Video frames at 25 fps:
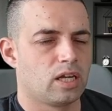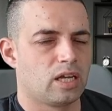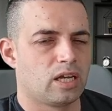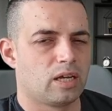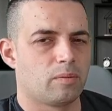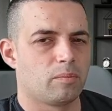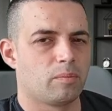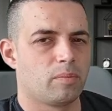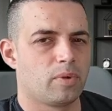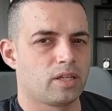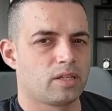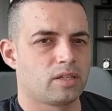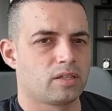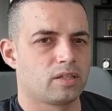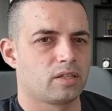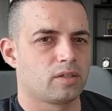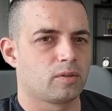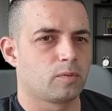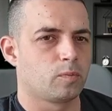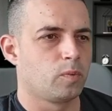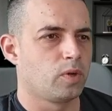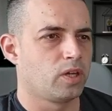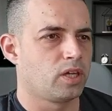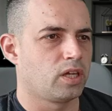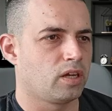But
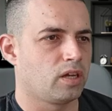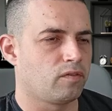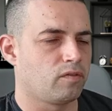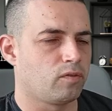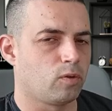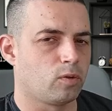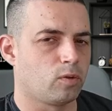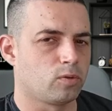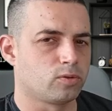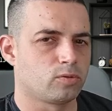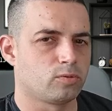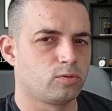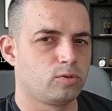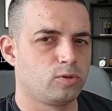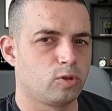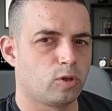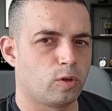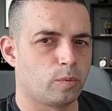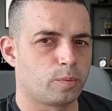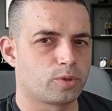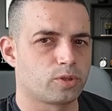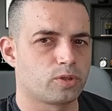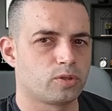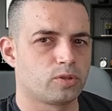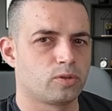we have also the
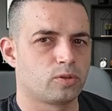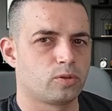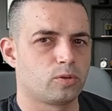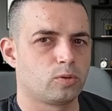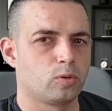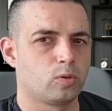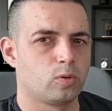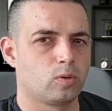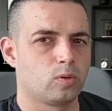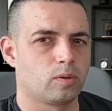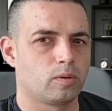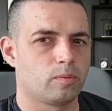option to